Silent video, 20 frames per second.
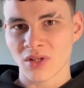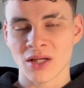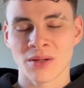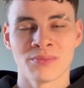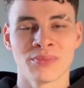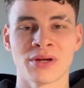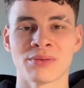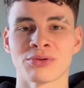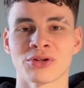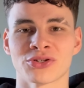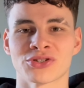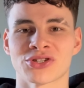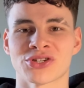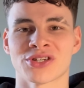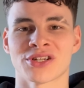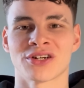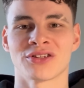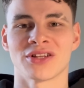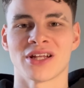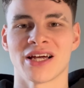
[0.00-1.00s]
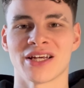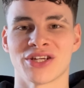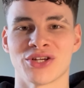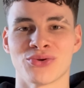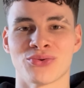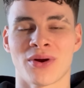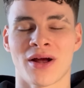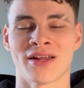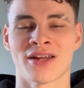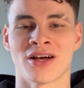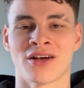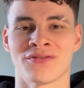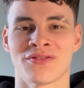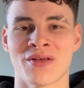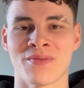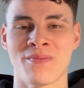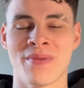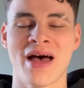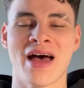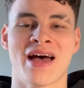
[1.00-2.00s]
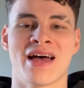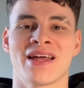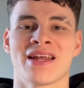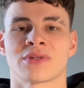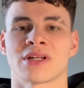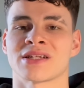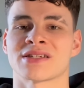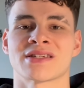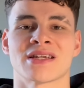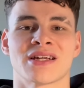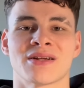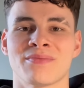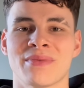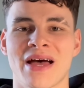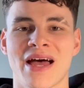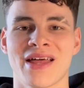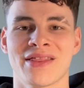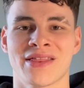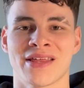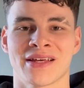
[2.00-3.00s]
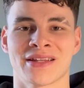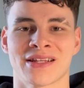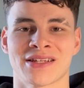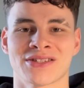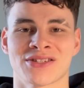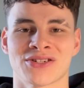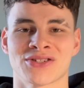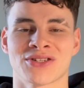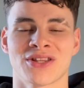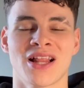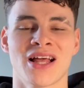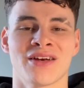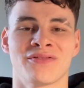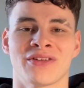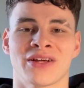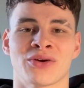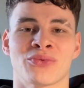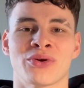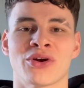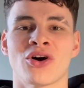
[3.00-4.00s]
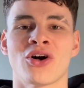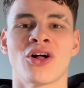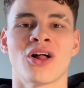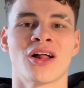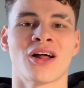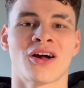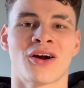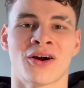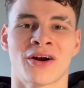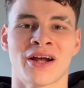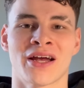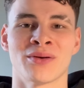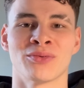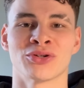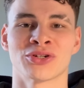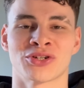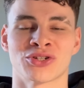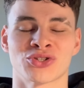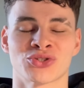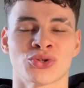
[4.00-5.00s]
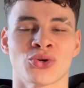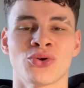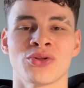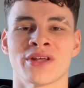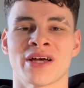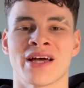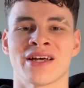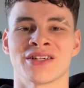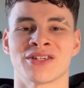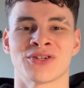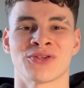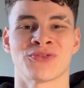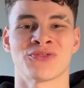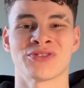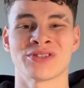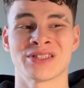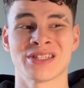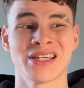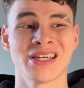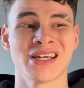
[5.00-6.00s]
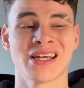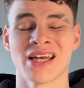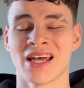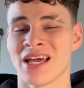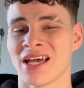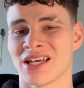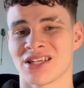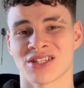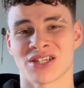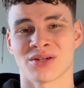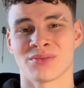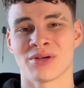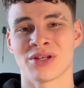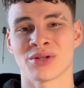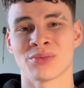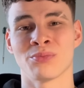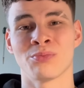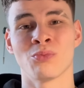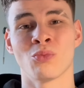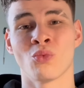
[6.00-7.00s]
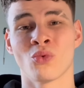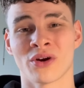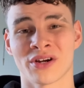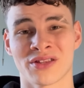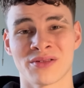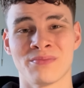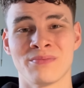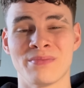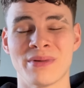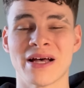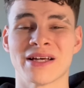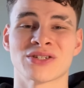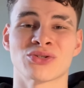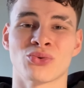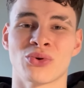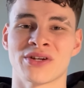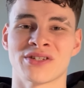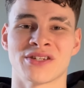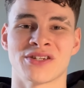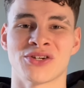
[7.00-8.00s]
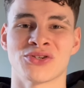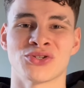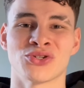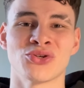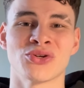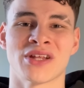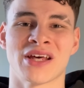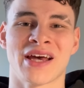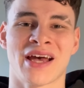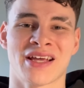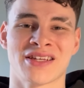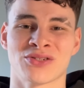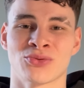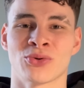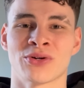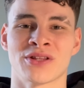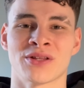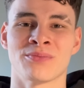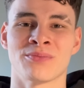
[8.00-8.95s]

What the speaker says: people are just going to like you right off the bat. That's not a bad thing. That's just life. Like, we all are able to control that, and your physique is going to be one of the best ways that you can do that. It has one of the